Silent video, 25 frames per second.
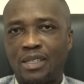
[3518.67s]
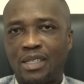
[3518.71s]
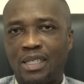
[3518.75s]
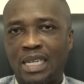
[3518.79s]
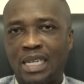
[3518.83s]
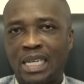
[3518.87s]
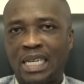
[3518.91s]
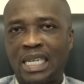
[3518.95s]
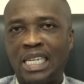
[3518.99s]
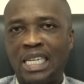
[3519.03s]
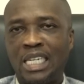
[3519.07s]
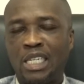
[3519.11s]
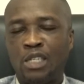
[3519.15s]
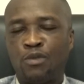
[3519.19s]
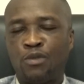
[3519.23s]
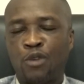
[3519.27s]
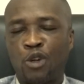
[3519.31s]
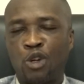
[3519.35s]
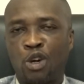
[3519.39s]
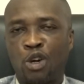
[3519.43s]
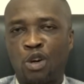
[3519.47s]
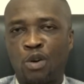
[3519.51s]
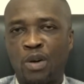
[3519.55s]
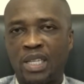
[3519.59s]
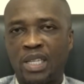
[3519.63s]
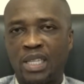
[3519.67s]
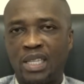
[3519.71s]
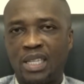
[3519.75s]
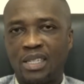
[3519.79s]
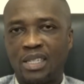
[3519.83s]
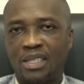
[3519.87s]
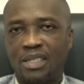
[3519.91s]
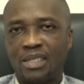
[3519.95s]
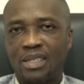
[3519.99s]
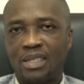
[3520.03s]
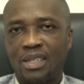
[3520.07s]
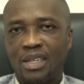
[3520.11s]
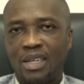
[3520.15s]
The keys for your
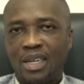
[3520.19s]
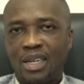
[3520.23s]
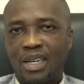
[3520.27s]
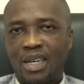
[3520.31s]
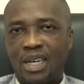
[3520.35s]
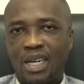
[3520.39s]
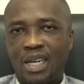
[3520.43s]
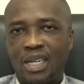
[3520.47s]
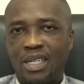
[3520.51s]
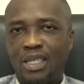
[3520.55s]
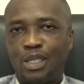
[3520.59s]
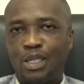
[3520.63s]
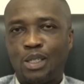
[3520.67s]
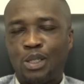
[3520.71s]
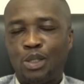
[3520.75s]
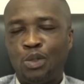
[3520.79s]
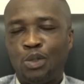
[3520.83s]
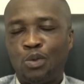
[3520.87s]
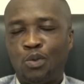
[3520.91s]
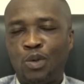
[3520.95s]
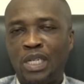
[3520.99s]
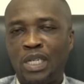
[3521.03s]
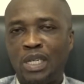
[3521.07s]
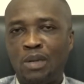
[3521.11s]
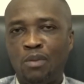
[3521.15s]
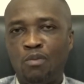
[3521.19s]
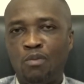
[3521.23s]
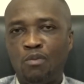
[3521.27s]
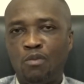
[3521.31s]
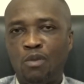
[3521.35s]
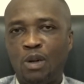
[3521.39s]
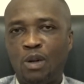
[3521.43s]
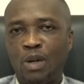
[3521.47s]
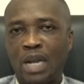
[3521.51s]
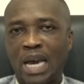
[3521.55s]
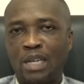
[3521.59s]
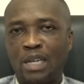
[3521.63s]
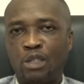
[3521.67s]
greatness. And you
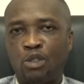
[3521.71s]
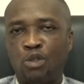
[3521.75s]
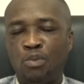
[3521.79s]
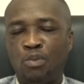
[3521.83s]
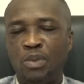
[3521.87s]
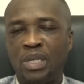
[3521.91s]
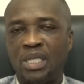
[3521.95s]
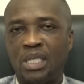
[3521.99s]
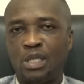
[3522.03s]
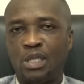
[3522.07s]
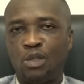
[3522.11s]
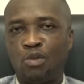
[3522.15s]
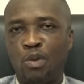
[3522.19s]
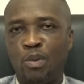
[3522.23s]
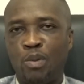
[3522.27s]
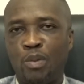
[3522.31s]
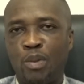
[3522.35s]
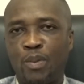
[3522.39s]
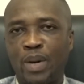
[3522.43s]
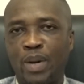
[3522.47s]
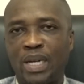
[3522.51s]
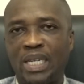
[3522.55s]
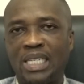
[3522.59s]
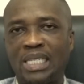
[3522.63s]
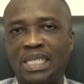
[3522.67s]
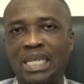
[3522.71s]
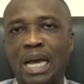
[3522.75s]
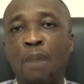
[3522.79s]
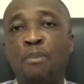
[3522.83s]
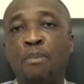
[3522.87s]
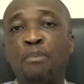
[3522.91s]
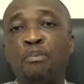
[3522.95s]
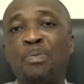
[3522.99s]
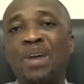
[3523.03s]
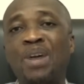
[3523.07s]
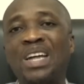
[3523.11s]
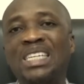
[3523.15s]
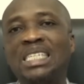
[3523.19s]
wouldn't like to miss it. Remember, these are
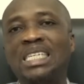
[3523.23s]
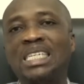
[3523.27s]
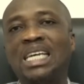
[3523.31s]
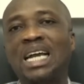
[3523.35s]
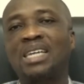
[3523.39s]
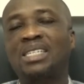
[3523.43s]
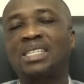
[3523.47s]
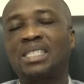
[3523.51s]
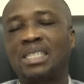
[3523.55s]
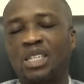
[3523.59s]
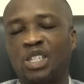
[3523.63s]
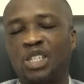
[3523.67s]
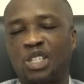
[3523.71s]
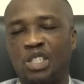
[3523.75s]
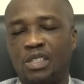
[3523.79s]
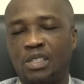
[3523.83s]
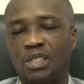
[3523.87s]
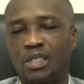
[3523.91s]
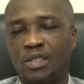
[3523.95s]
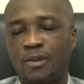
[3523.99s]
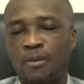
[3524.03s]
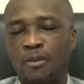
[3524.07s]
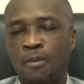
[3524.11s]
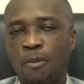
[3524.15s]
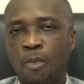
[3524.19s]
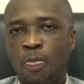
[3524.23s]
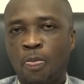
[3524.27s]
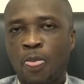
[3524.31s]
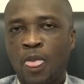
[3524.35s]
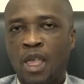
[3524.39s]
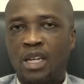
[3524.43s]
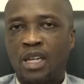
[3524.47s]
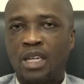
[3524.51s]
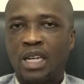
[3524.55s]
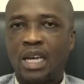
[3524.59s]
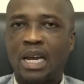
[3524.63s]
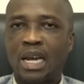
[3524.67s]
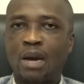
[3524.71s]
practical sections
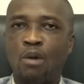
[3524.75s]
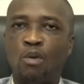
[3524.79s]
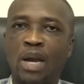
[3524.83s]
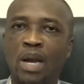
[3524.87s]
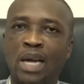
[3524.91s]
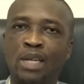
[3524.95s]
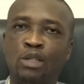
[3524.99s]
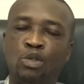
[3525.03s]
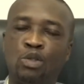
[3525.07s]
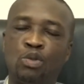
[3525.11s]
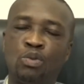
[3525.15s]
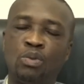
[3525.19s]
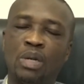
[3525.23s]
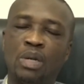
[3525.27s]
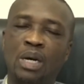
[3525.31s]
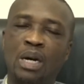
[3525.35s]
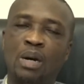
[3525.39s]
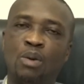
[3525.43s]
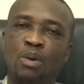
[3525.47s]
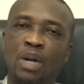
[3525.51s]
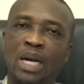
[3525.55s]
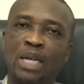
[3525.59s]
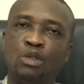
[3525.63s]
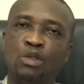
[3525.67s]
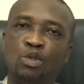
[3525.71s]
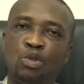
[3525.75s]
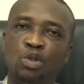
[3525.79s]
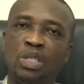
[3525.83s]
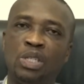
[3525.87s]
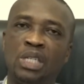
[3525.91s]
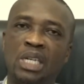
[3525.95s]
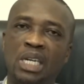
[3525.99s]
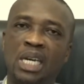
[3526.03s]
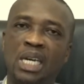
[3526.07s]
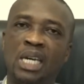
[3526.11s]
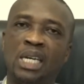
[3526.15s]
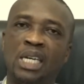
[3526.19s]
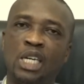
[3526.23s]
that I would like to
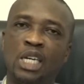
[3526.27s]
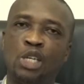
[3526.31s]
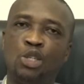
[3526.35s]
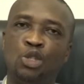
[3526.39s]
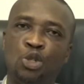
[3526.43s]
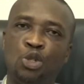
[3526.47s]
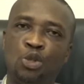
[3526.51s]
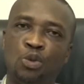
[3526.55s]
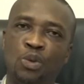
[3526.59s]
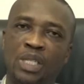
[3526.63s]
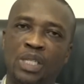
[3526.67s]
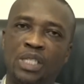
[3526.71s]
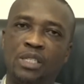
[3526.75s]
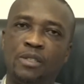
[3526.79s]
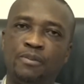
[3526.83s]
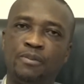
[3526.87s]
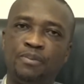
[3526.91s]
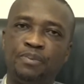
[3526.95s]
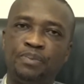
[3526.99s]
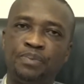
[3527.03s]
engage you with.